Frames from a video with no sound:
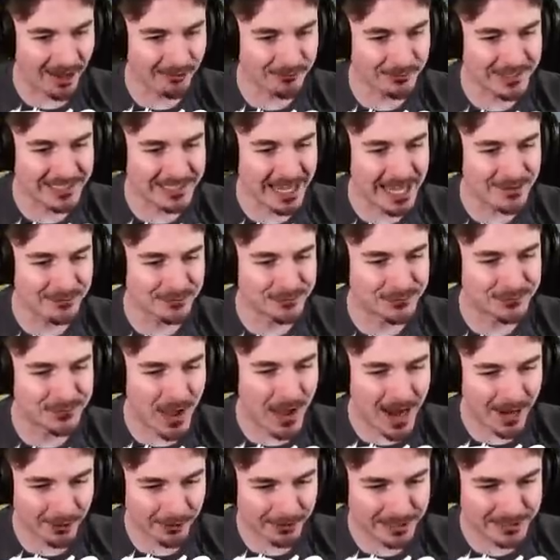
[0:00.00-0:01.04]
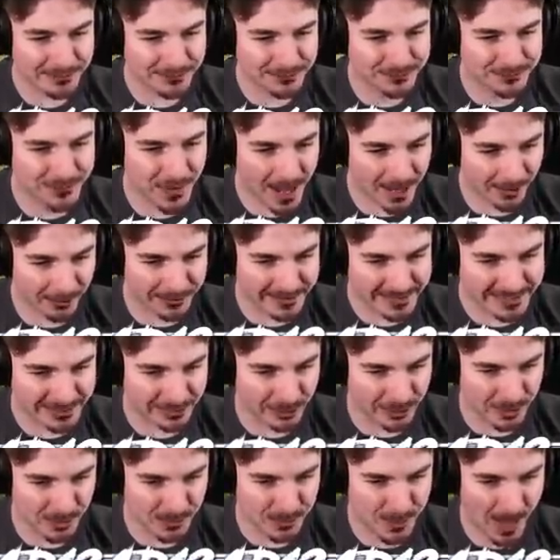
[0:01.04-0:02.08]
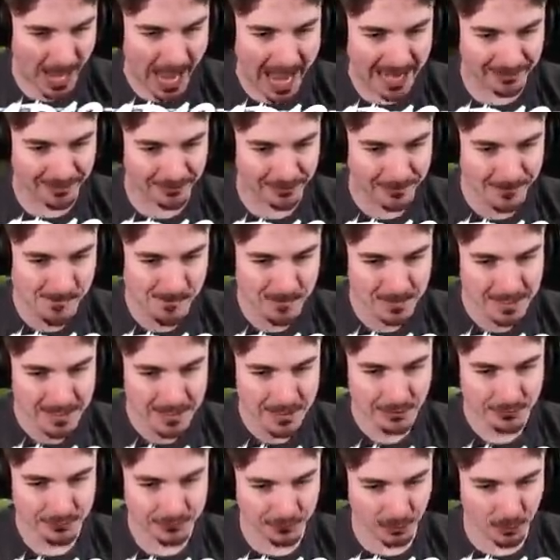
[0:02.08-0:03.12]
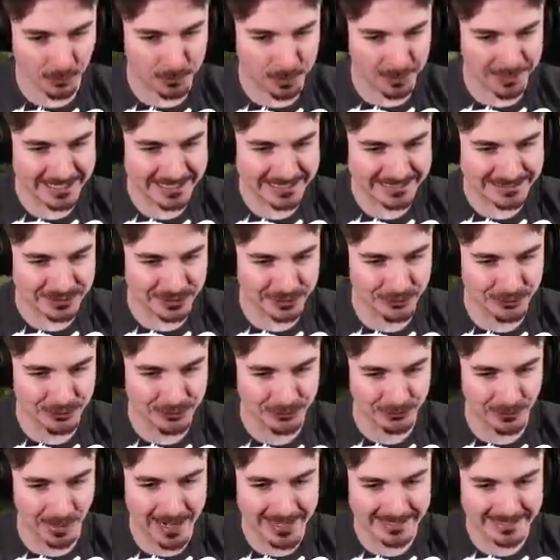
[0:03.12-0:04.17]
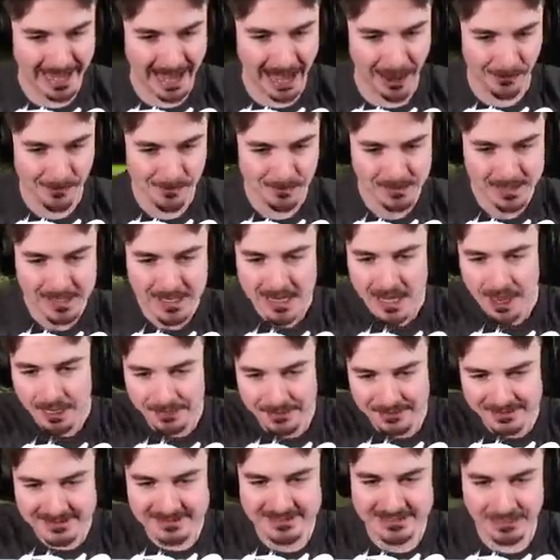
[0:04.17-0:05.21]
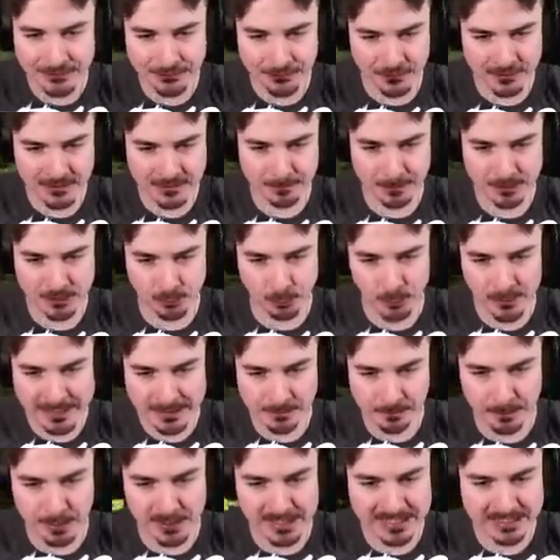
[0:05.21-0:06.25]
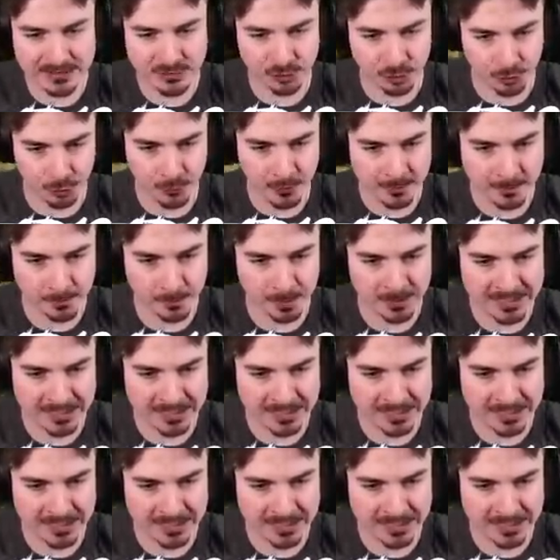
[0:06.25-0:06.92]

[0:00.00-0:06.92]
having a very, very good battle for P2 right now. The difference between P2 and